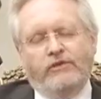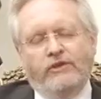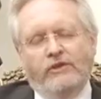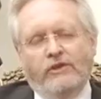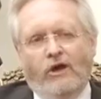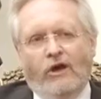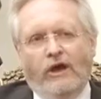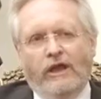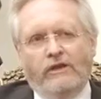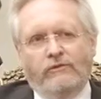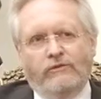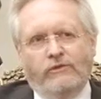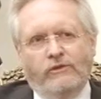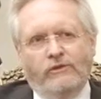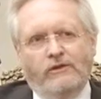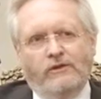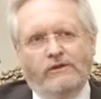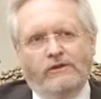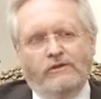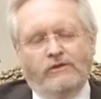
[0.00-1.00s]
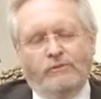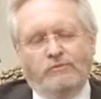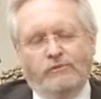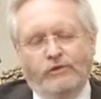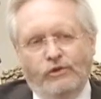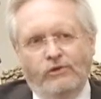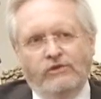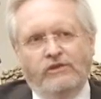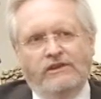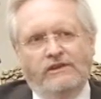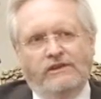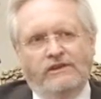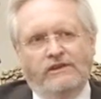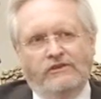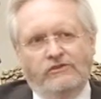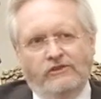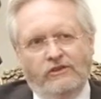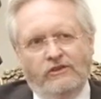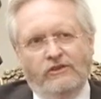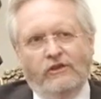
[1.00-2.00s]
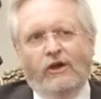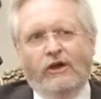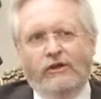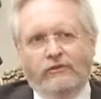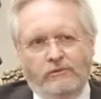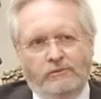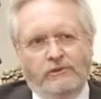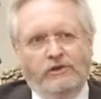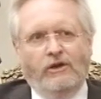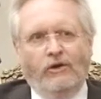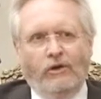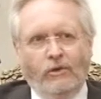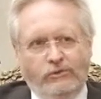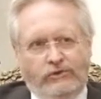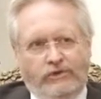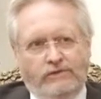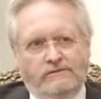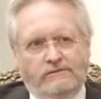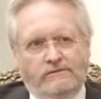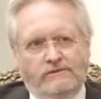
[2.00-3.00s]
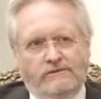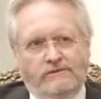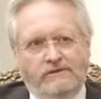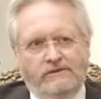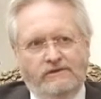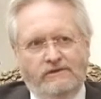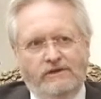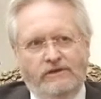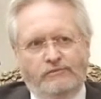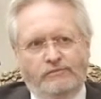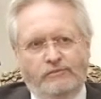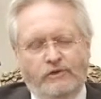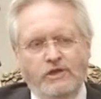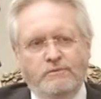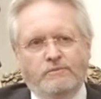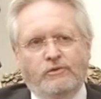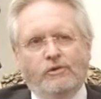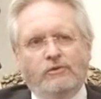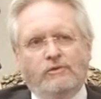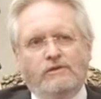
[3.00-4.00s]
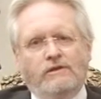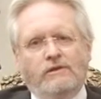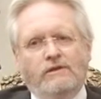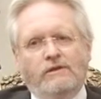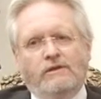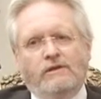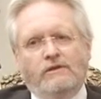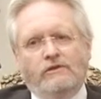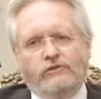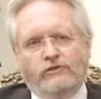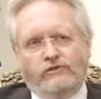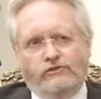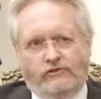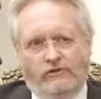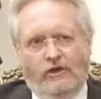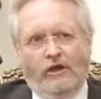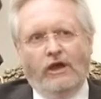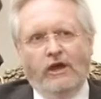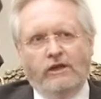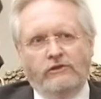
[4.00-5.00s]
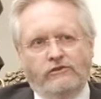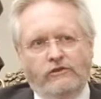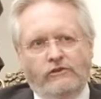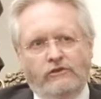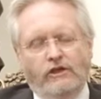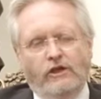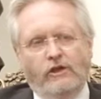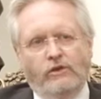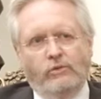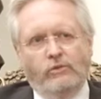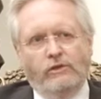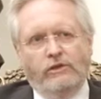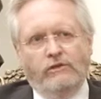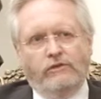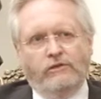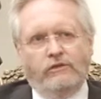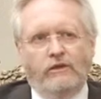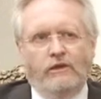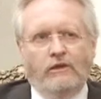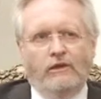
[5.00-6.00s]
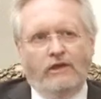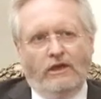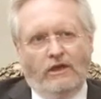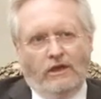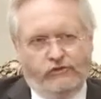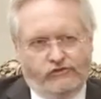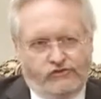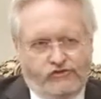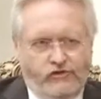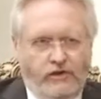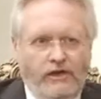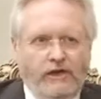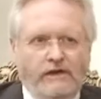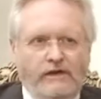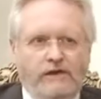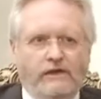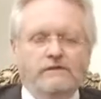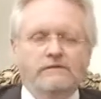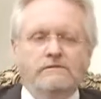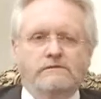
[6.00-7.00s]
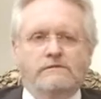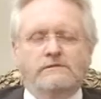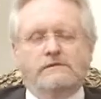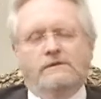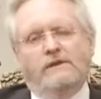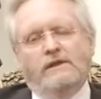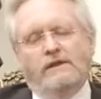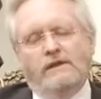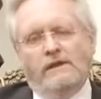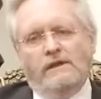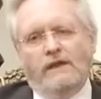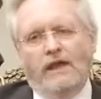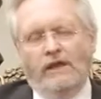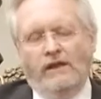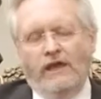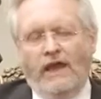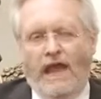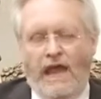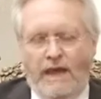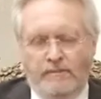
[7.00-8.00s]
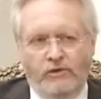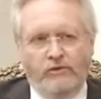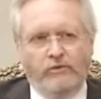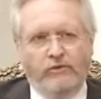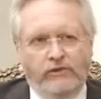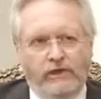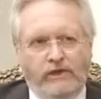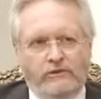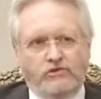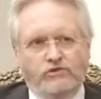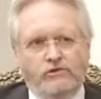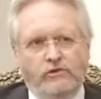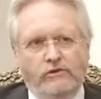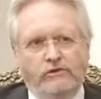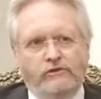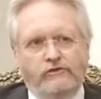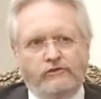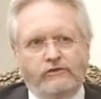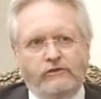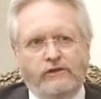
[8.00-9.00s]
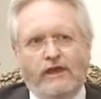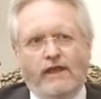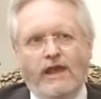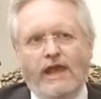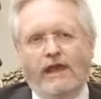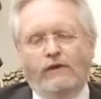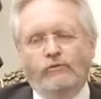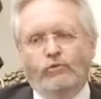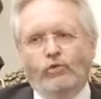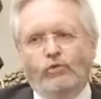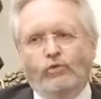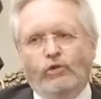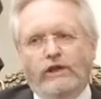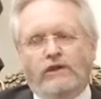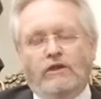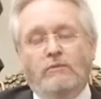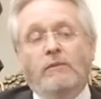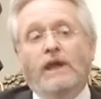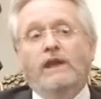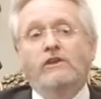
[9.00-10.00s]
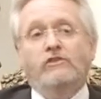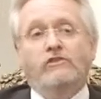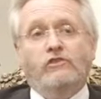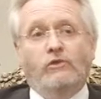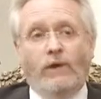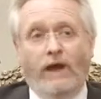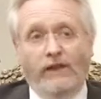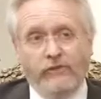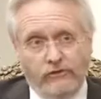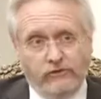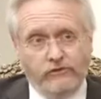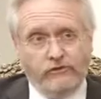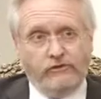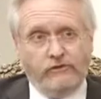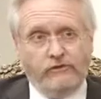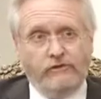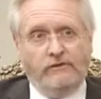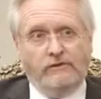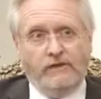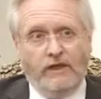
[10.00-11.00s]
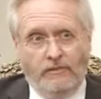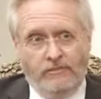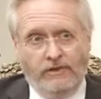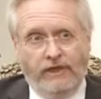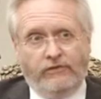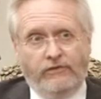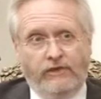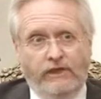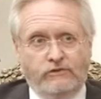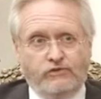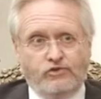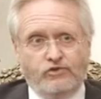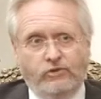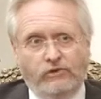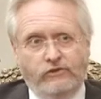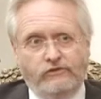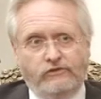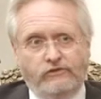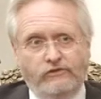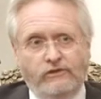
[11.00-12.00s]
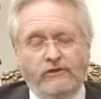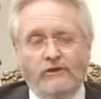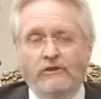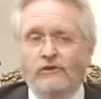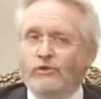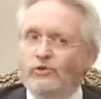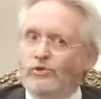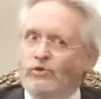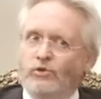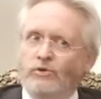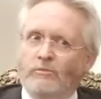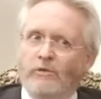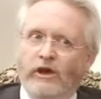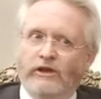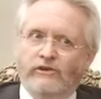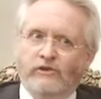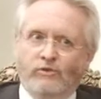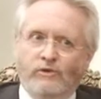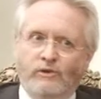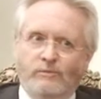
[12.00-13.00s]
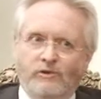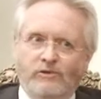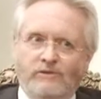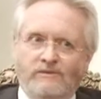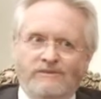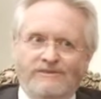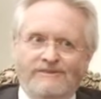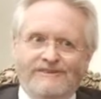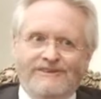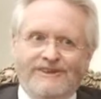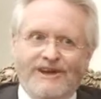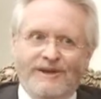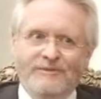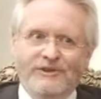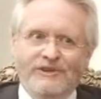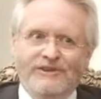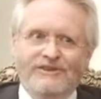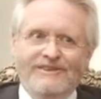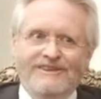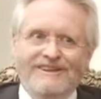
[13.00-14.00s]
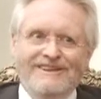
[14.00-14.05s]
the beauty is in the eye of the beholder. If people decide to go with Australia and are happy with that choice and will recommend to others about that choice, who am I to quibble? I mean,